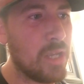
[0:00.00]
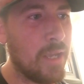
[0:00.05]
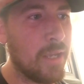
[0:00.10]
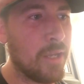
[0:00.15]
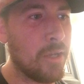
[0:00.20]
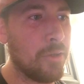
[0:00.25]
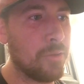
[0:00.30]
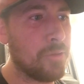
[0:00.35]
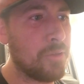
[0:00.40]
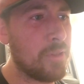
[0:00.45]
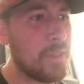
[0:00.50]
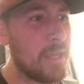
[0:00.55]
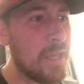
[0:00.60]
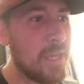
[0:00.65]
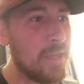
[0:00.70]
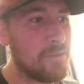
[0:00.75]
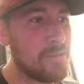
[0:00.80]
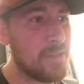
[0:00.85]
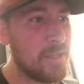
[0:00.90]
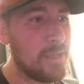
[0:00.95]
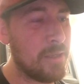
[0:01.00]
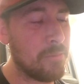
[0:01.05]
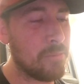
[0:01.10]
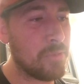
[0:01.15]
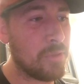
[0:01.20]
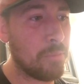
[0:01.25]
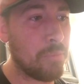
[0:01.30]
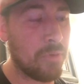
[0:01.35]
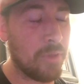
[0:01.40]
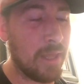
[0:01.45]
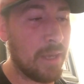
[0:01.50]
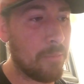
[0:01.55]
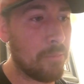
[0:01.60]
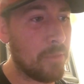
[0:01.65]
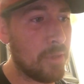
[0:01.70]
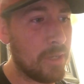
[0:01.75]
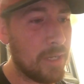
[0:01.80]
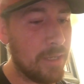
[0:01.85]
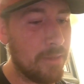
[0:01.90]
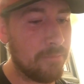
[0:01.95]
I go to the ATM to pull out
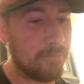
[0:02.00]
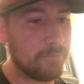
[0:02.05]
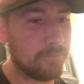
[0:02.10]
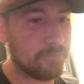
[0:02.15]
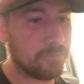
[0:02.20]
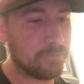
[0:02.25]
money.